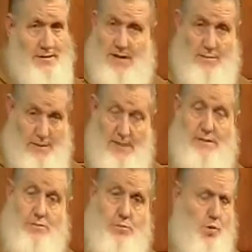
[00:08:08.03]
name. And
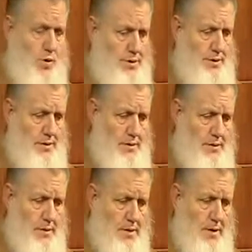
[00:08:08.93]
that's important.
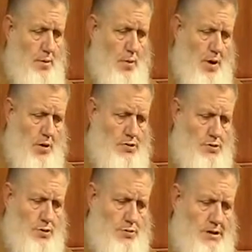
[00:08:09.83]
We
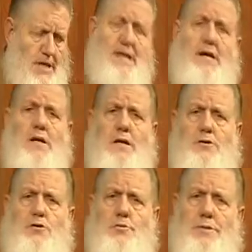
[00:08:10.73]
also thank Allah
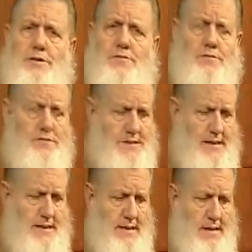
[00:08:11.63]
so much for
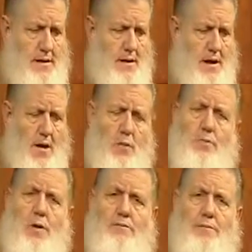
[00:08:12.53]
sending our
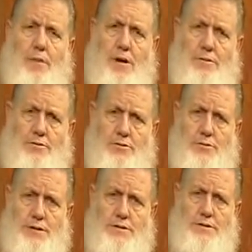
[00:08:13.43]
Prophet Muhammad
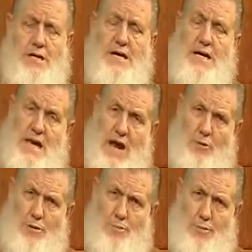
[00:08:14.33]
to us. In
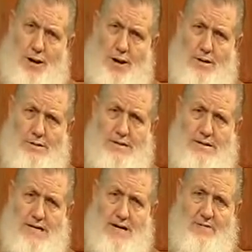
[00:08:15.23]
our prayers,
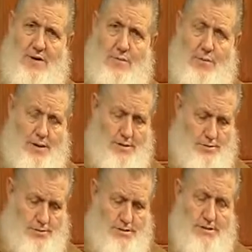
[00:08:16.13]
at the end of our prayers,
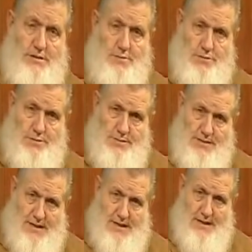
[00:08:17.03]
when you see the Muslim
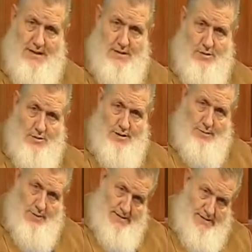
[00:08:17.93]
at the end, you know, and he
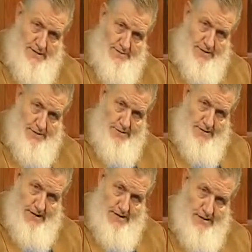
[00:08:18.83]
raised their finger in
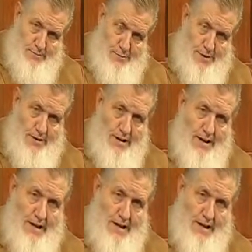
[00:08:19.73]
the end of the prayer,